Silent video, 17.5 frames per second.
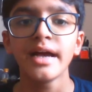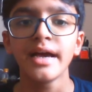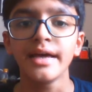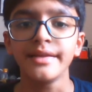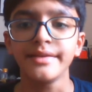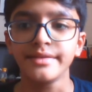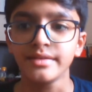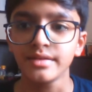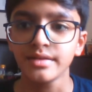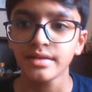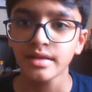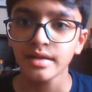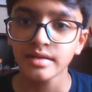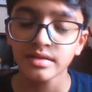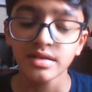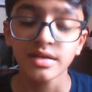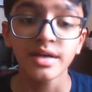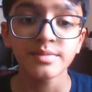And
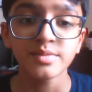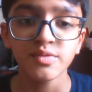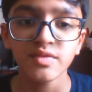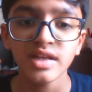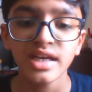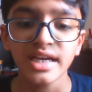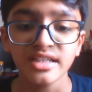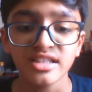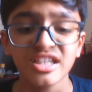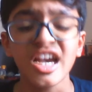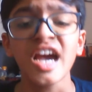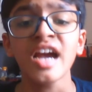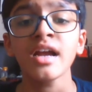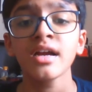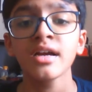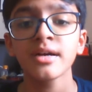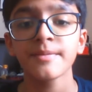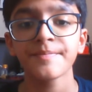in terms of the
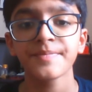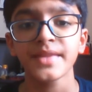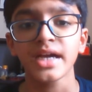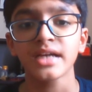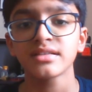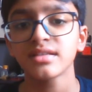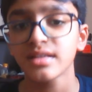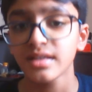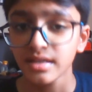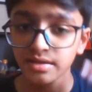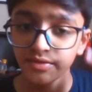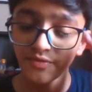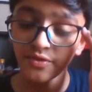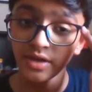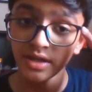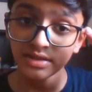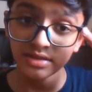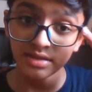attack, I think
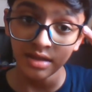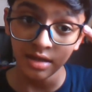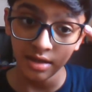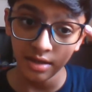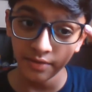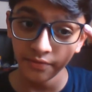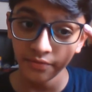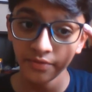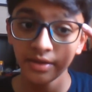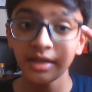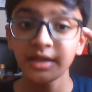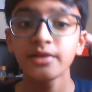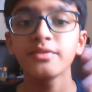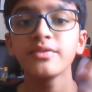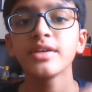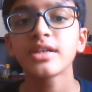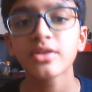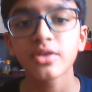first half,
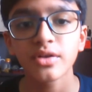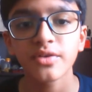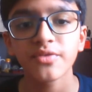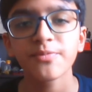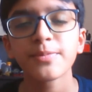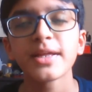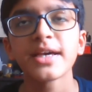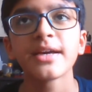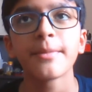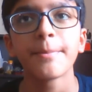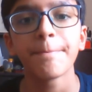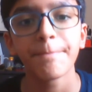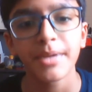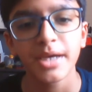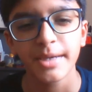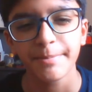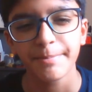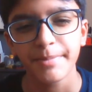we could have played a
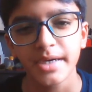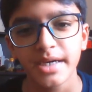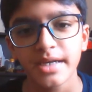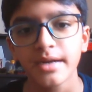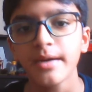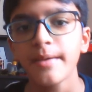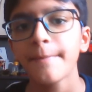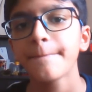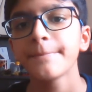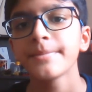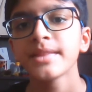bit better.